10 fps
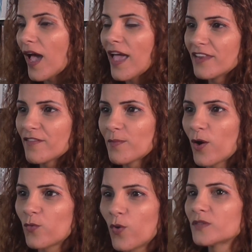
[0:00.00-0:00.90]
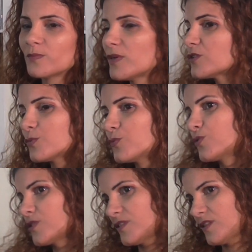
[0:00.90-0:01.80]
And even much
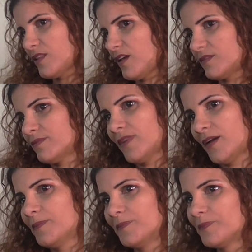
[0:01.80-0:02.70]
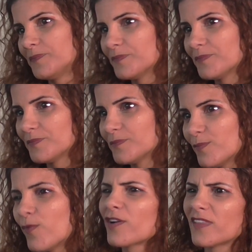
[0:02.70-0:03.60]
worse than that, yeah.
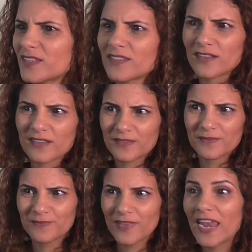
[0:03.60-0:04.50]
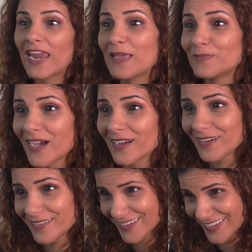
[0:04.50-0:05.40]
More than a duck. Lame duck.
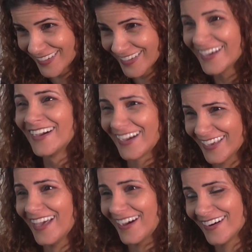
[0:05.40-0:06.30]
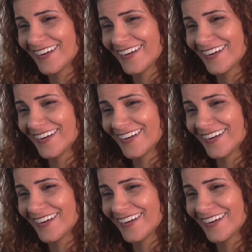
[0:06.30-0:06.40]
Yeah.